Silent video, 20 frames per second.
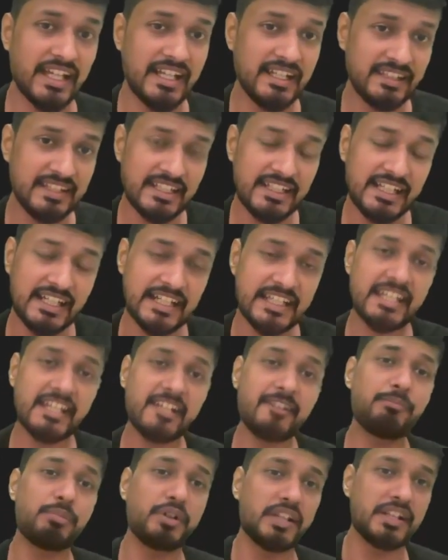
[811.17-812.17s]
and then
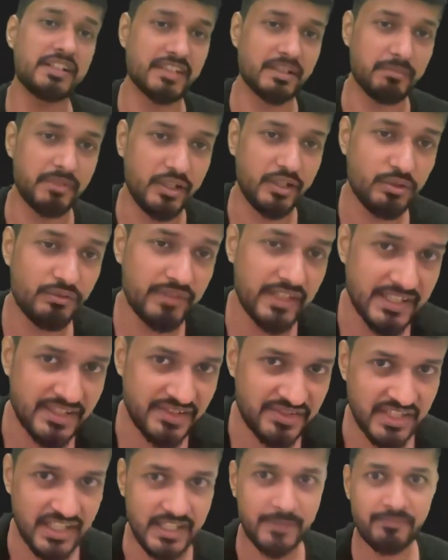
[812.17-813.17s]
again putting them into
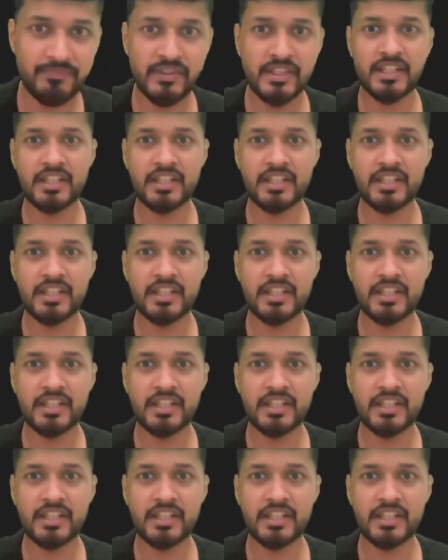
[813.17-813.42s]
wait state.